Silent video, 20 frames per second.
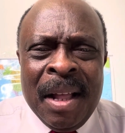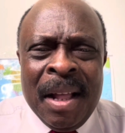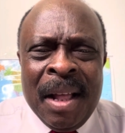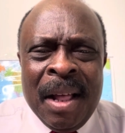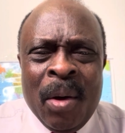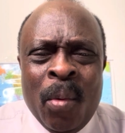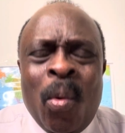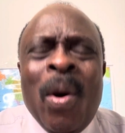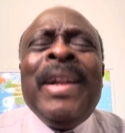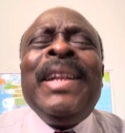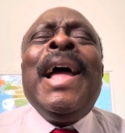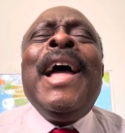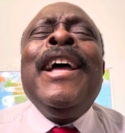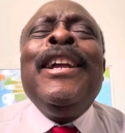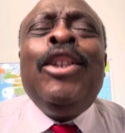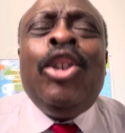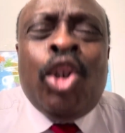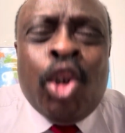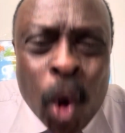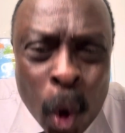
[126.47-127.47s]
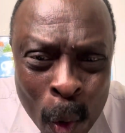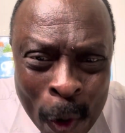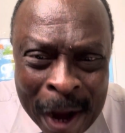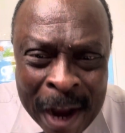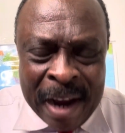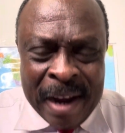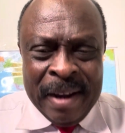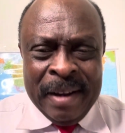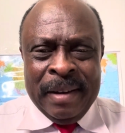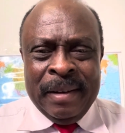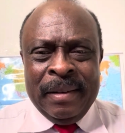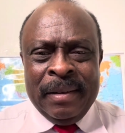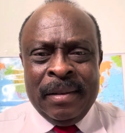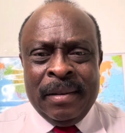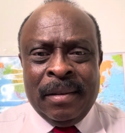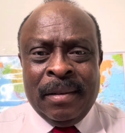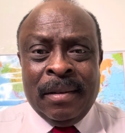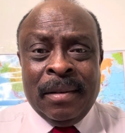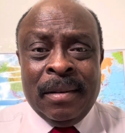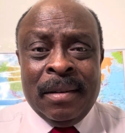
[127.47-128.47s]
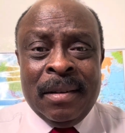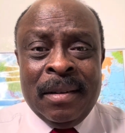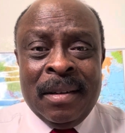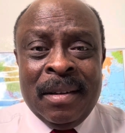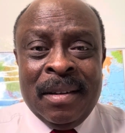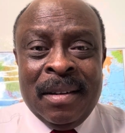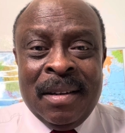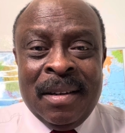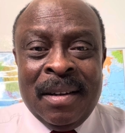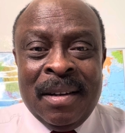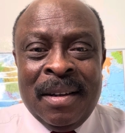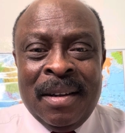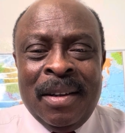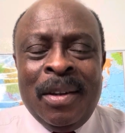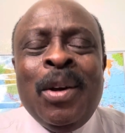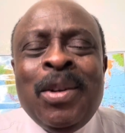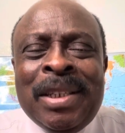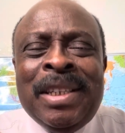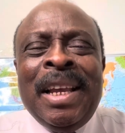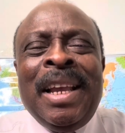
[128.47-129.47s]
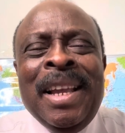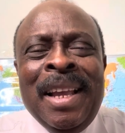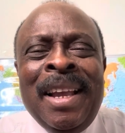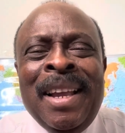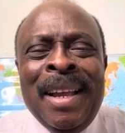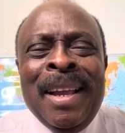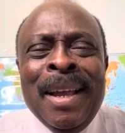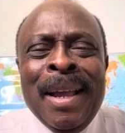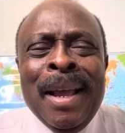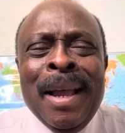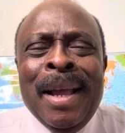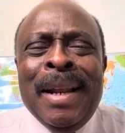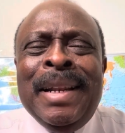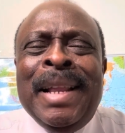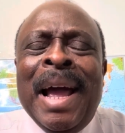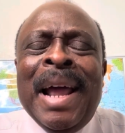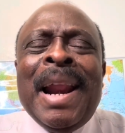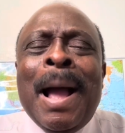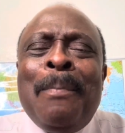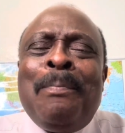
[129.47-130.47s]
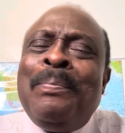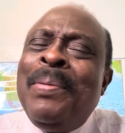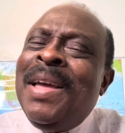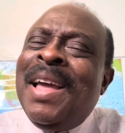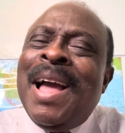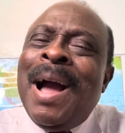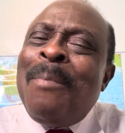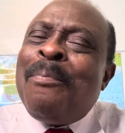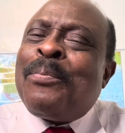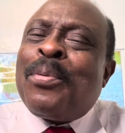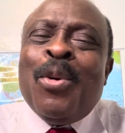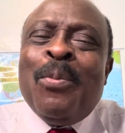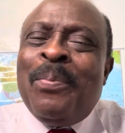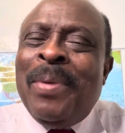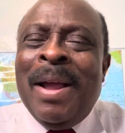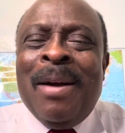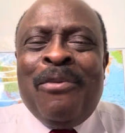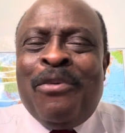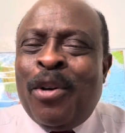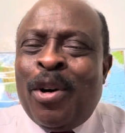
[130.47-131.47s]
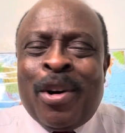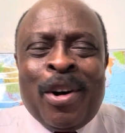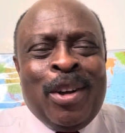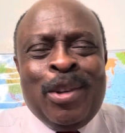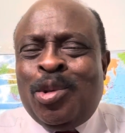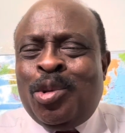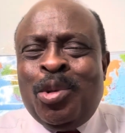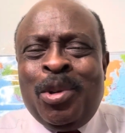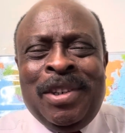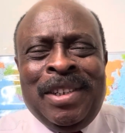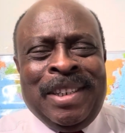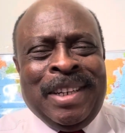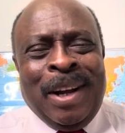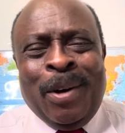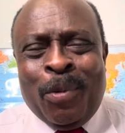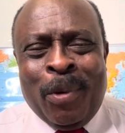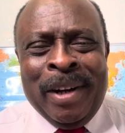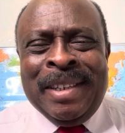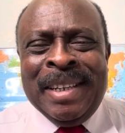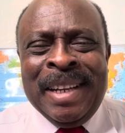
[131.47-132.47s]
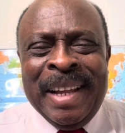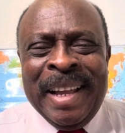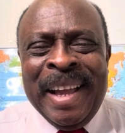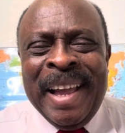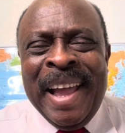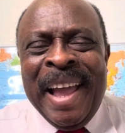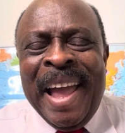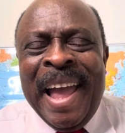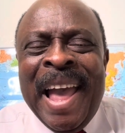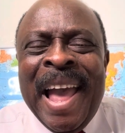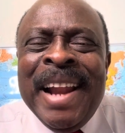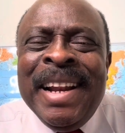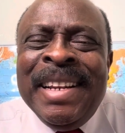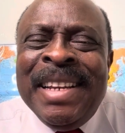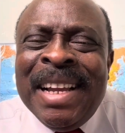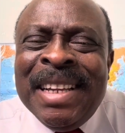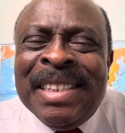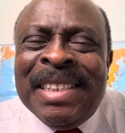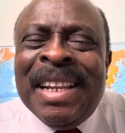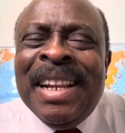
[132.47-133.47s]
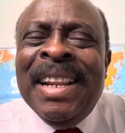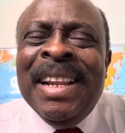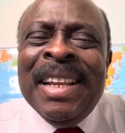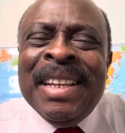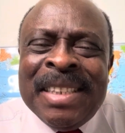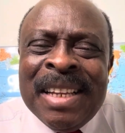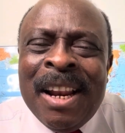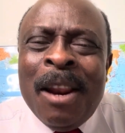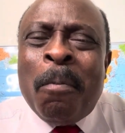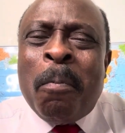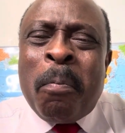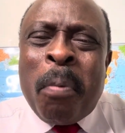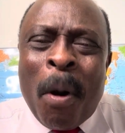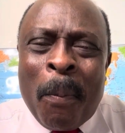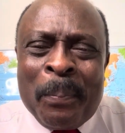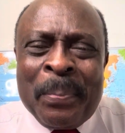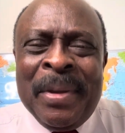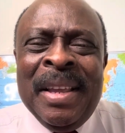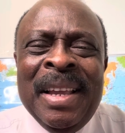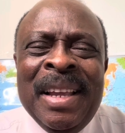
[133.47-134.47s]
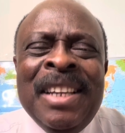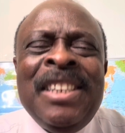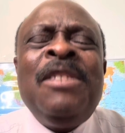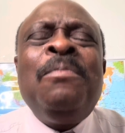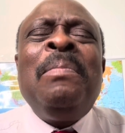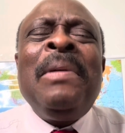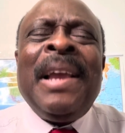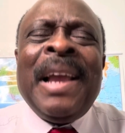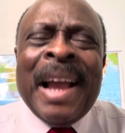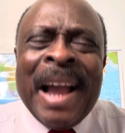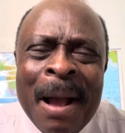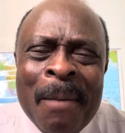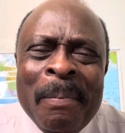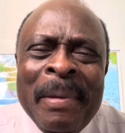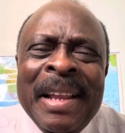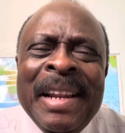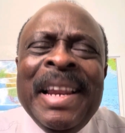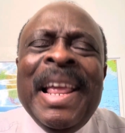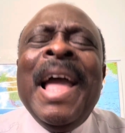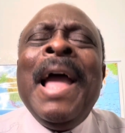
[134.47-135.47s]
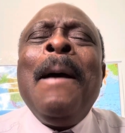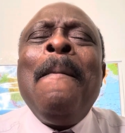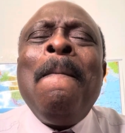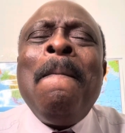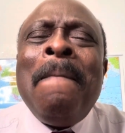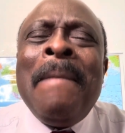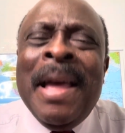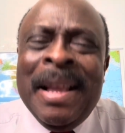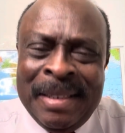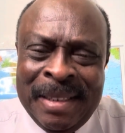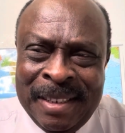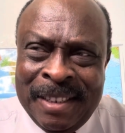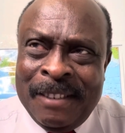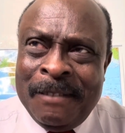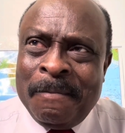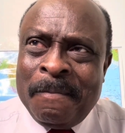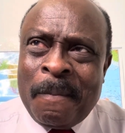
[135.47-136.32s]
What a joke. You see, there are bigger problems for us to deal with. And this little puppy is becoming a mess.